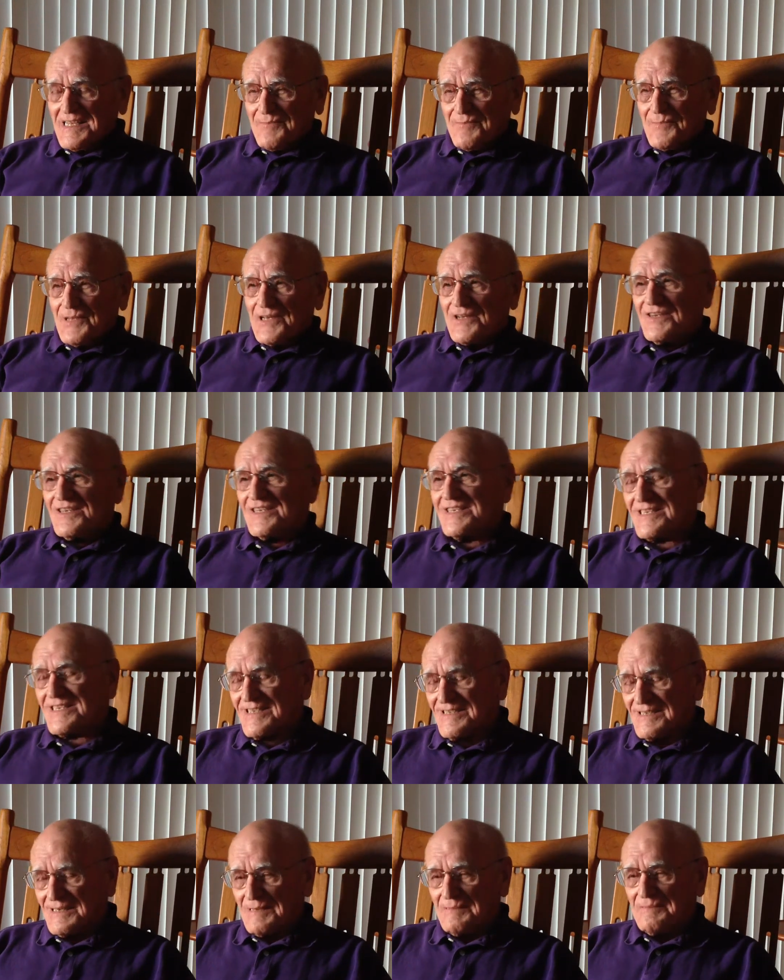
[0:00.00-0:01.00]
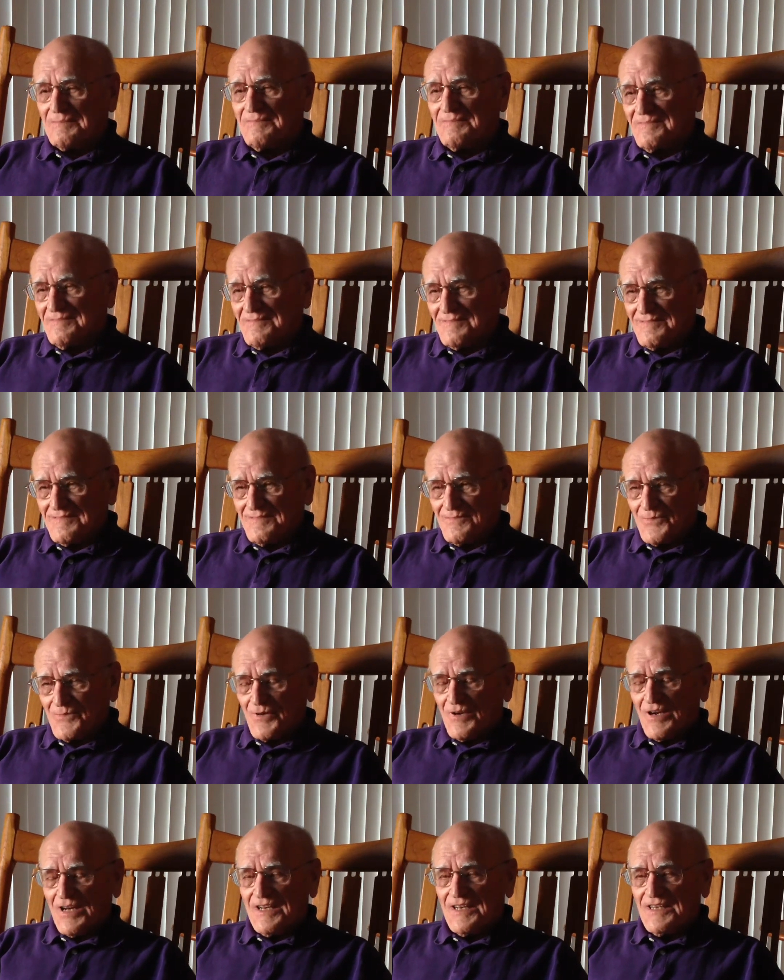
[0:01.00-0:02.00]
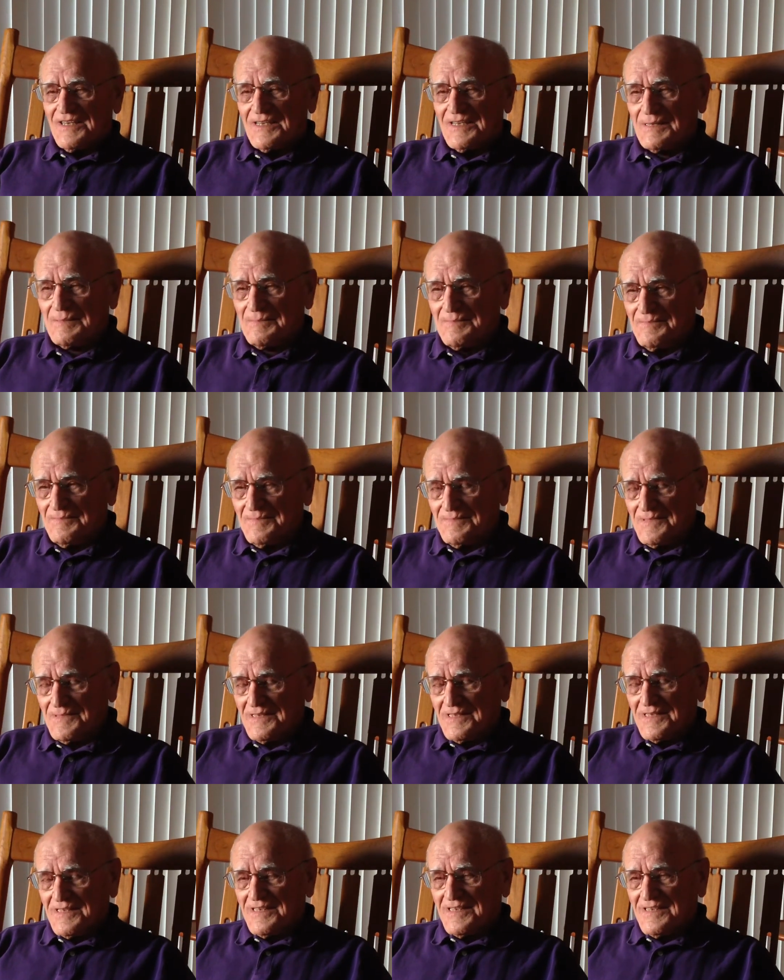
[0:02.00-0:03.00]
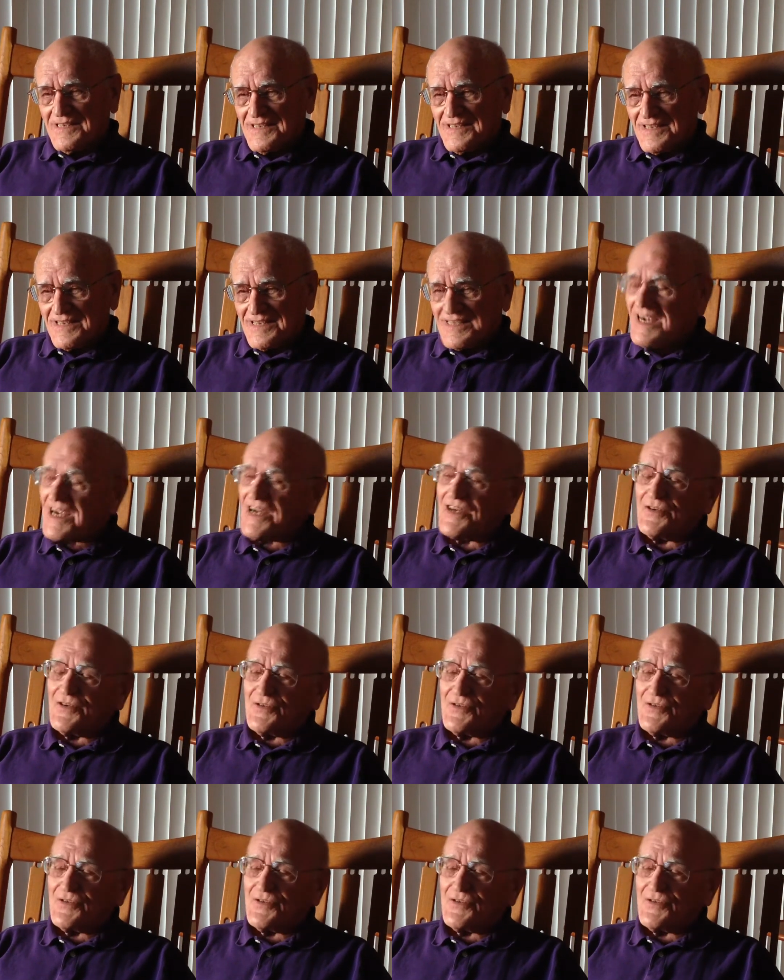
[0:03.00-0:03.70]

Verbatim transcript: because we uh, were on uh, guard